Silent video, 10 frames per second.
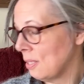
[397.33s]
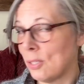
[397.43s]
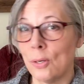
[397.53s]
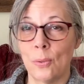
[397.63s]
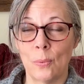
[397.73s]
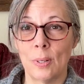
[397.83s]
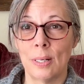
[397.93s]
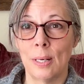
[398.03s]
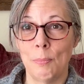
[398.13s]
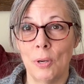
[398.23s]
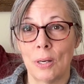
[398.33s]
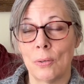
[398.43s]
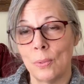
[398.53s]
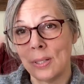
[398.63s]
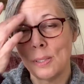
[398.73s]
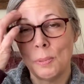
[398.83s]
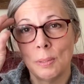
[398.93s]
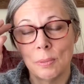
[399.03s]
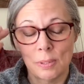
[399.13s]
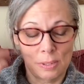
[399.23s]
so I'm not going to be
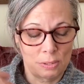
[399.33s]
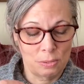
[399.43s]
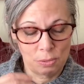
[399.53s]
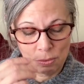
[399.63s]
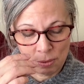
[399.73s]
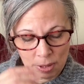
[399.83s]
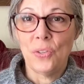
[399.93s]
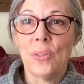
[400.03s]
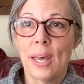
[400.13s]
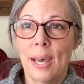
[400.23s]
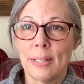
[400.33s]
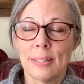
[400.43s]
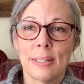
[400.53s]
able to do that